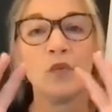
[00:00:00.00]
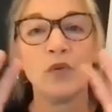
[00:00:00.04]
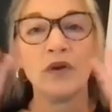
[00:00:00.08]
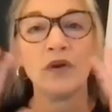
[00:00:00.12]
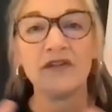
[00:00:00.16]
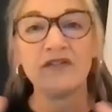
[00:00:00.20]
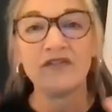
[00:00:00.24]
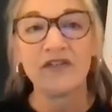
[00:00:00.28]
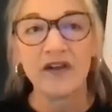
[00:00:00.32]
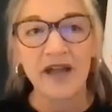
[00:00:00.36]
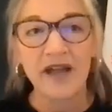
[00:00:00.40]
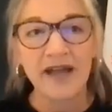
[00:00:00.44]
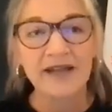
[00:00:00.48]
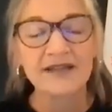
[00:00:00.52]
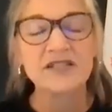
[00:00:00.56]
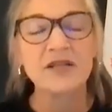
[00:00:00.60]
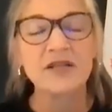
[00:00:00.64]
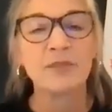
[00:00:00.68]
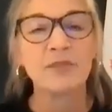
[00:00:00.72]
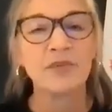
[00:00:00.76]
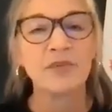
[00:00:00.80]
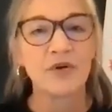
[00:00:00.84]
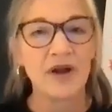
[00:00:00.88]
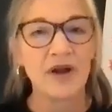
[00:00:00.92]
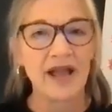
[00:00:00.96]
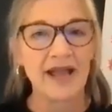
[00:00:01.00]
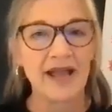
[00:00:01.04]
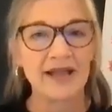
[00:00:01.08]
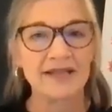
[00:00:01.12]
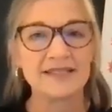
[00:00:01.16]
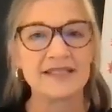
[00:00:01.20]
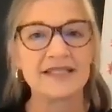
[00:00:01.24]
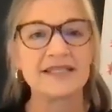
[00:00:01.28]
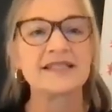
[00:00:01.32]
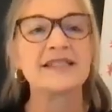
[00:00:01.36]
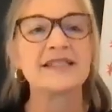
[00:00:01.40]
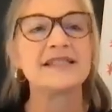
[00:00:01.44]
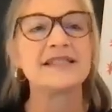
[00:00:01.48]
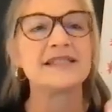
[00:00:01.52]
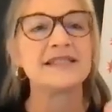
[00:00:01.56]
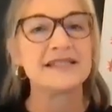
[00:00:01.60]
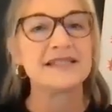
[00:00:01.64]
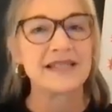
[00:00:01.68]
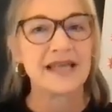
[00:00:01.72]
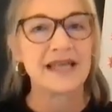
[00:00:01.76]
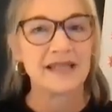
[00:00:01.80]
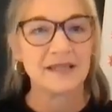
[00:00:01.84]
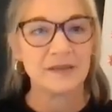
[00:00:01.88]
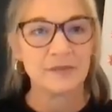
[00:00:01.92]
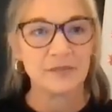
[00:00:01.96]
we've got to practice
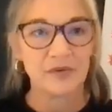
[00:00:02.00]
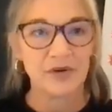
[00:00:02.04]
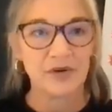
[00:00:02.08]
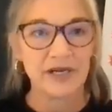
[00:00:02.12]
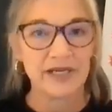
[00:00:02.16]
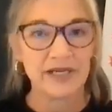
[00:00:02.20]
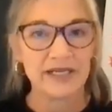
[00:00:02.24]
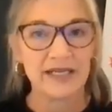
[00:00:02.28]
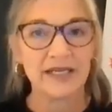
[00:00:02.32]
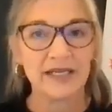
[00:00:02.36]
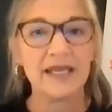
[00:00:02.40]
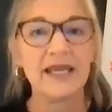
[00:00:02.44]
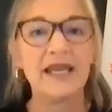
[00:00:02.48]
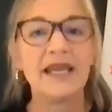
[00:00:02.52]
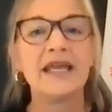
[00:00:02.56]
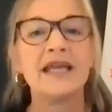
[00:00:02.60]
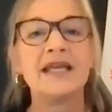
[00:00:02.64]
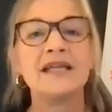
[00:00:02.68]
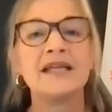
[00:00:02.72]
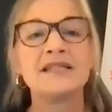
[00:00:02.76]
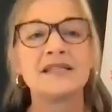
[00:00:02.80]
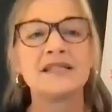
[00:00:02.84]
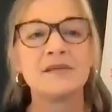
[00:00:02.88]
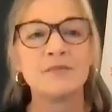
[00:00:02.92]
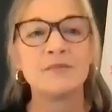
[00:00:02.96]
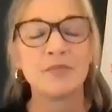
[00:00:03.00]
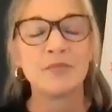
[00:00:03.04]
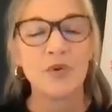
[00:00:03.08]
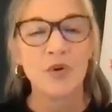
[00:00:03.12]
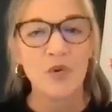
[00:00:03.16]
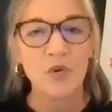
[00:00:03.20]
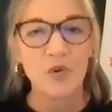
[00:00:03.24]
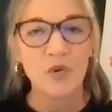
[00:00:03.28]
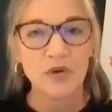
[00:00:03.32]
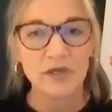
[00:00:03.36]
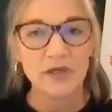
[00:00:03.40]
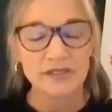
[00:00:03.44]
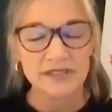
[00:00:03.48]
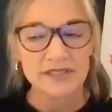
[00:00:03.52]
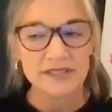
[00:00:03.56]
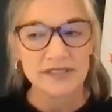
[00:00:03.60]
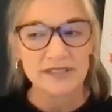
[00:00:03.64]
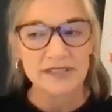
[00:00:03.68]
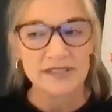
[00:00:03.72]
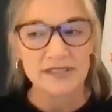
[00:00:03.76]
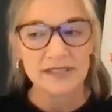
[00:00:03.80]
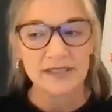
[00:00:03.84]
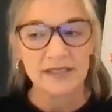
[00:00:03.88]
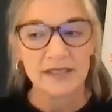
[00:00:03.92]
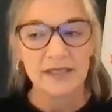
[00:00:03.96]
celebrating. It's
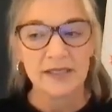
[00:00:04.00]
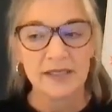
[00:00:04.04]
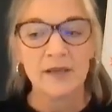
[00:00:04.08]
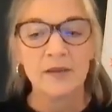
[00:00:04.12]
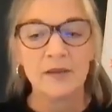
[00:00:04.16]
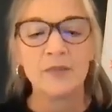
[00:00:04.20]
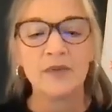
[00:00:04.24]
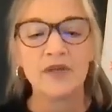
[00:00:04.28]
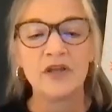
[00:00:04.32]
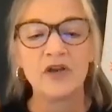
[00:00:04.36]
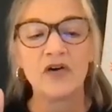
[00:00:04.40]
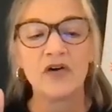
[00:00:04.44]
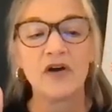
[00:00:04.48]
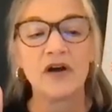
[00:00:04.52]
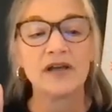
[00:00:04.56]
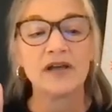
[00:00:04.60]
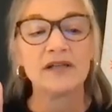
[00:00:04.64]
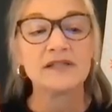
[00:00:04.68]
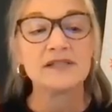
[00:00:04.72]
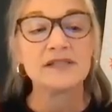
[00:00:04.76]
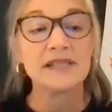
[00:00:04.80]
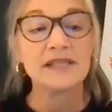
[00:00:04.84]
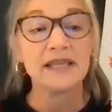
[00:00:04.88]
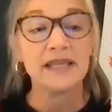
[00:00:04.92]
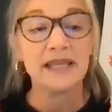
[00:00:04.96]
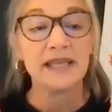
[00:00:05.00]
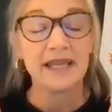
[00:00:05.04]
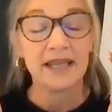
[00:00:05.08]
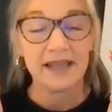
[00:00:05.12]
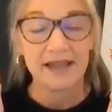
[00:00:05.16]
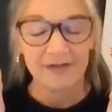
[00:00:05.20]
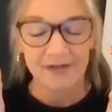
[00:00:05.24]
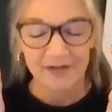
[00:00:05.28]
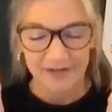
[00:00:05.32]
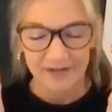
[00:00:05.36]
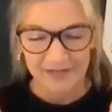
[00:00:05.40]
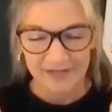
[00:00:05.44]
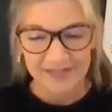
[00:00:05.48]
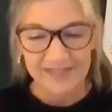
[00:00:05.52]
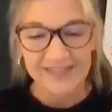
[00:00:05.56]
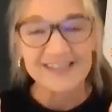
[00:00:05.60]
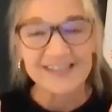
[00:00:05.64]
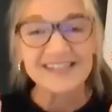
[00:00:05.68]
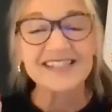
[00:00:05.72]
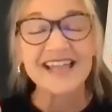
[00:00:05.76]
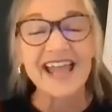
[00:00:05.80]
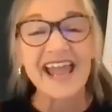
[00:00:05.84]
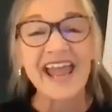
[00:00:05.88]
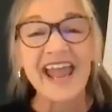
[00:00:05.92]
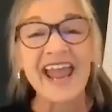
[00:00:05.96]
important because
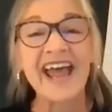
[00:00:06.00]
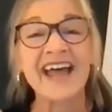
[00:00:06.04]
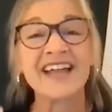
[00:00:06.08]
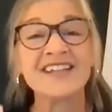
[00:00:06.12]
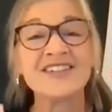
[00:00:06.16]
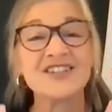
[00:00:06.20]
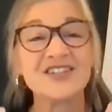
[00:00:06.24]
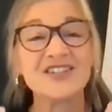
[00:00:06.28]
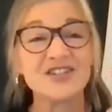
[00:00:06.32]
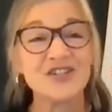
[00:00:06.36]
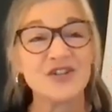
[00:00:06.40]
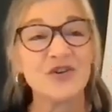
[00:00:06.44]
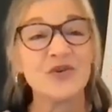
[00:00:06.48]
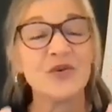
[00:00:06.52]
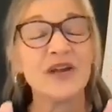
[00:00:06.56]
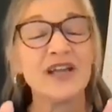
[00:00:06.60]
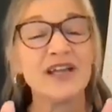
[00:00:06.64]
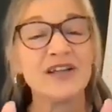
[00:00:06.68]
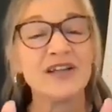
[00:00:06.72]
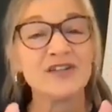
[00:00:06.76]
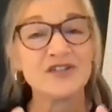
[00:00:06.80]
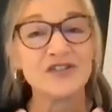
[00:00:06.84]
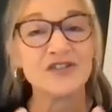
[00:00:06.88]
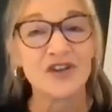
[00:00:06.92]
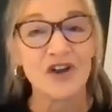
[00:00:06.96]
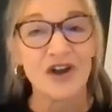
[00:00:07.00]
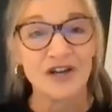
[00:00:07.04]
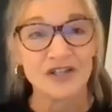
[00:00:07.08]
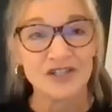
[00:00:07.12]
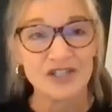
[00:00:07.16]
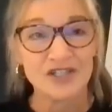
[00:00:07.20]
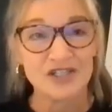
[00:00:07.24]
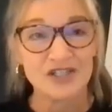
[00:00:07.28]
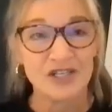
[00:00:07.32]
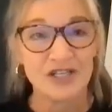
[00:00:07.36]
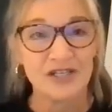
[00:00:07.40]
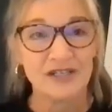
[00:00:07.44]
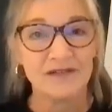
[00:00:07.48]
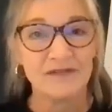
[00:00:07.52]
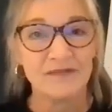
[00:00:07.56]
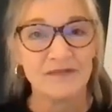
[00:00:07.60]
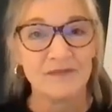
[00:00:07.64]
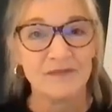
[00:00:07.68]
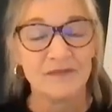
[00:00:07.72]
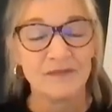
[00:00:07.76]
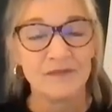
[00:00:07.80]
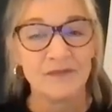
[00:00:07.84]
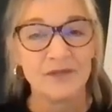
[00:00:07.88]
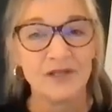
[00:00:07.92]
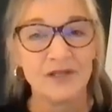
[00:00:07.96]
this adds to exhaustion.
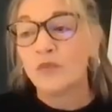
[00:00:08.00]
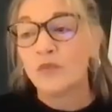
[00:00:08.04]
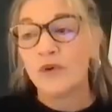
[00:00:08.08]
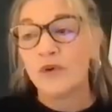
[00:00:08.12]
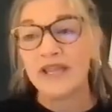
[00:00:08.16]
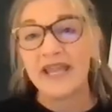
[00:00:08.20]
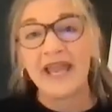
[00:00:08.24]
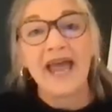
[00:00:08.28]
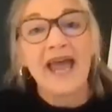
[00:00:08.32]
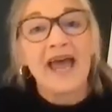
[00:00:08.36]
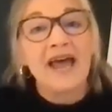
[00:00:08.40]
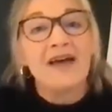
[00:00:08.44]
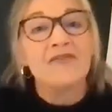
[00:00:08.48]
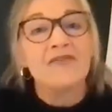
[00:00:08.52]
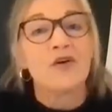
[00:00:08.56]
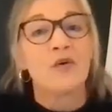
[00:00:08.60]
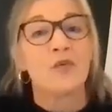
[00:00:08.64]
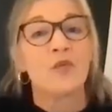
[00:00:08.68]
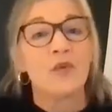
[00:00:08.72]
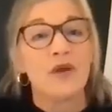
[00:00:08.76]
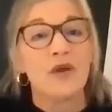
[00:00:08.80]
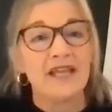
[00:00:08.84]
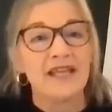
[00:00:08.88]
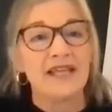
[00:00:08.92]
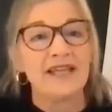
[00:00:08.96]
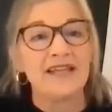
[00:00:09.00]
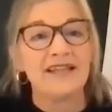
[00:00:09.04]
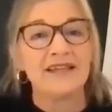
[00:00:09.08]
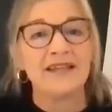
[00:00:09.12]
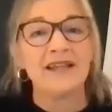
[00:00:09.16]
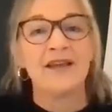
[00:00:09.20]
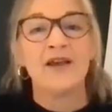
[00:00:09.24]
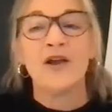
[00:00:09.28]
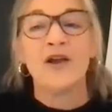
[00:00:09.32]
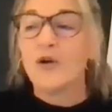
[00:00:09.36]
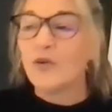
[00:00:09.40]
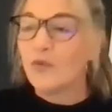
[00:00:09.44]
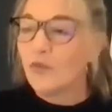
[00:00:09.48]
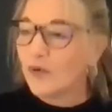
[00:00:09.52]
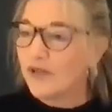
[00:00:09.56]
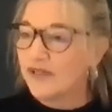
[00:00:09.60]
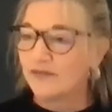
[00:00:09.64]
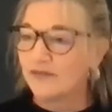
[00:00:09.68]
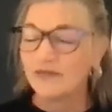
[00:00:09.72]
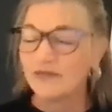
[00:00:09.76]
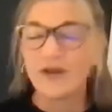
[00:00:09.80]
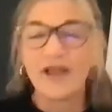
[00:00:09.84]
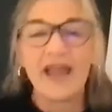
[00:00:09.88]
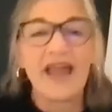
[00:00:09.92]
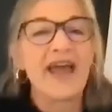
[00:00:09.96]
When we have a win,
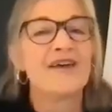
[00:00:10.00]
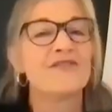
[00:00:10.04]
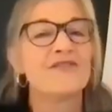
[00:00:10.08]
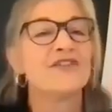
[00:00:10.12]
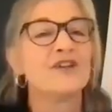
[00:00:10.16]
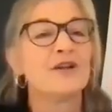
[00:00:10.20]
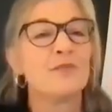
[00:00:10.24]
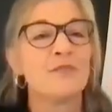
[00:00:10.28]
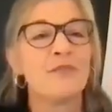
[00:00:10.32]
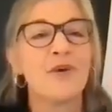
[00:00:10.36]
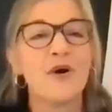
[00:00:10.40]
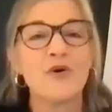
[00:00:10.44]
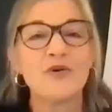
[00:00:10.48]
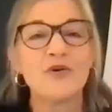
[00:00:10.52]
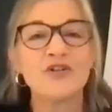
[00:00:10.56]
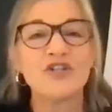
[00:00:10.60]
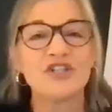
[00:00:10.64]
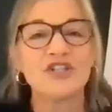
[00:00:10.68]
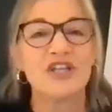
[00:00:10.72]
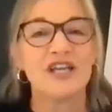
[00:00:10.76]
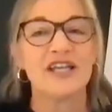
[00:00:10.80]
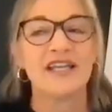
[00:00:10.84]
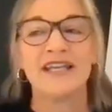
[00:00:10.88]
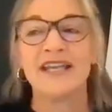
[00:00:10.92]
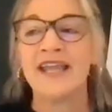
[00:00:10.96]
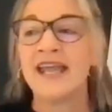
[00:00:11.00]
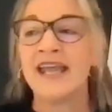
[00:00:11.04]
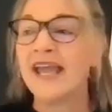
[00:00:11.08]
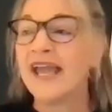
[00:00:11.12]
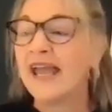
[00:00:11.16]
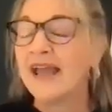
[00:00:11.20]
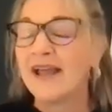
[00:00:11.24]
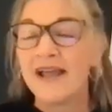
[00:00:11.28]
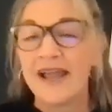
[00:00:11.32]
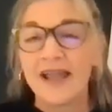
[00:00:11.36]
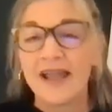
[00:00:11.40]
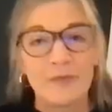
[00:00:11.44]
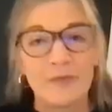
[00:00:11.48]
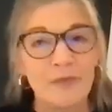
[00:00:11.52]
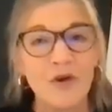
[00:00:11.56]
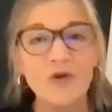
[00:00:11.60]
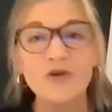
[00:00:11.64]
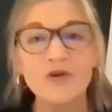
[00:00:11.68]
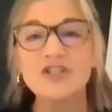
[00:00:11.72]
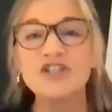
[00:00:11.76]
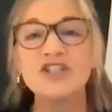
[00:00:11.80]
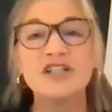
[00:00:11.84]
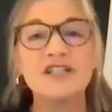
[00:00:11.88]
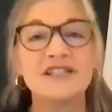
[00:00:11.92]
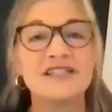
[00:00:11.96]
we have an emotion.
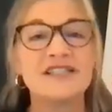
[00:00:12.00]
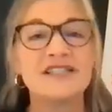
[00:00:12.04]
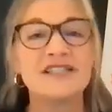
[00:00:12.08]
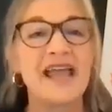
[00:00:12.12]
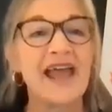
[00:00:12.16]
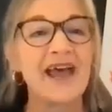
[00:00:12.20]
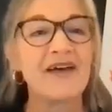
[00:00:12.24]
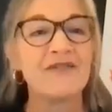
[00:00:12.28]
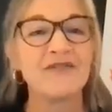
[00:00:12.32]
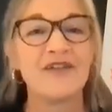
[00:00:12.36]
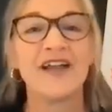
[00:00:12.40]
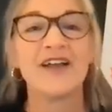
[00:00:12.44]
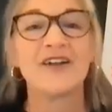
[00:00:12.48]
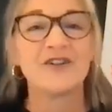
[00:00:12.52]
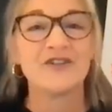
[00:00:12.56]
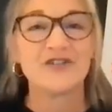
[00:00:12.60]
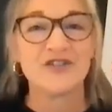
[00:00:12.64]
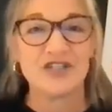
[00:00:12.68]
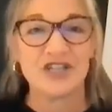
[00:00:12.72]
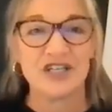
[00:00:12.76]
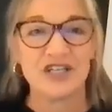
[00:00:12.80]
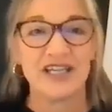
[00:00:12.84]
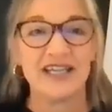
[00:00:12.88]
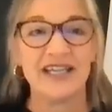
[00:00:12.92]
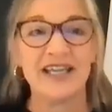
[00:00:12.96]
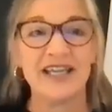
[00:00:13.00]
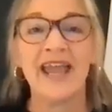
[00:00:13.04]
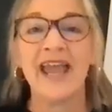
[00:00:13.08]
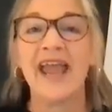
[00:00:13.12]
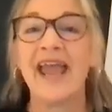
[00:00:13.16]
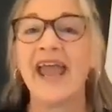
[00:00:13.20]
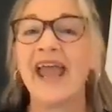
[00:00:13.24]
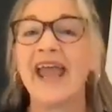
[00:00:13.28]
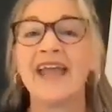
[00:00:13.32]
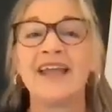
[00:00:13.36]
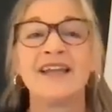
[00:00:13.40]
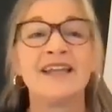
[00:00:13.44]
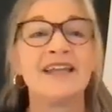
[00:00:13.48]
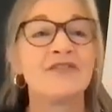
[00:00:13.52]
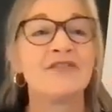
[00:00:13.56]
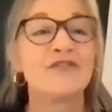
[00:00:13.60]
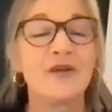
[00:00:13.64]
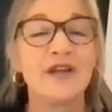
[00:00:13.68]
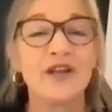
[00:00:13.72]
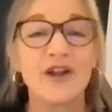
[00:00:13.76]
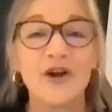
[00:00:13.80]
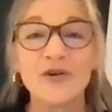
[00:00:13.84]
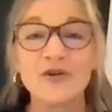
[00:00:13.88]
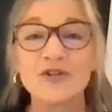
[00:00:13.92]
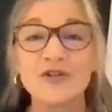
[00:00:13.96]
Emotions have energy. And
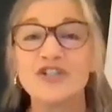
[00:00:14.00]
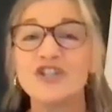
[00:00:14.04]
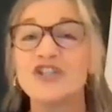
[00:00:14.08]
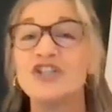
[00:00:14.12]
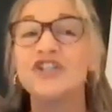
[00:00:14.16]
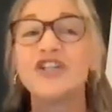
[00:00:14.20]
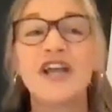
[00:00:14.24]
if we don't